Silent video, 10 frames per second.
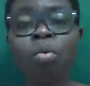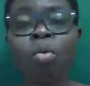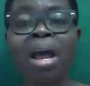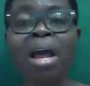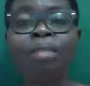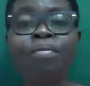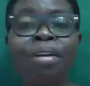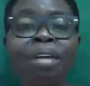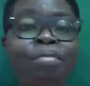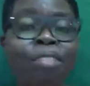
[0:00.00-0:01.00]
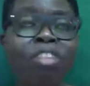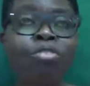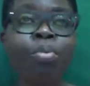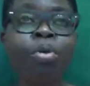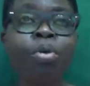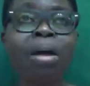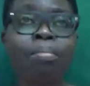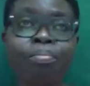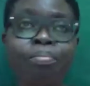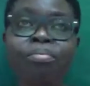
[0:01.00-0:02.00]
We have a reference book
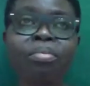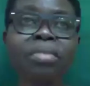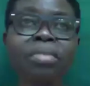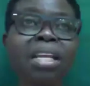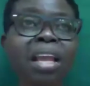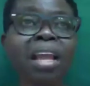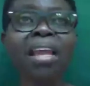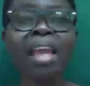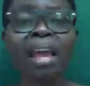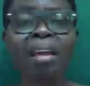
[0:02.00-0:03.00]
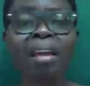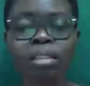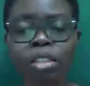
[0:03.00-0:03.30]
here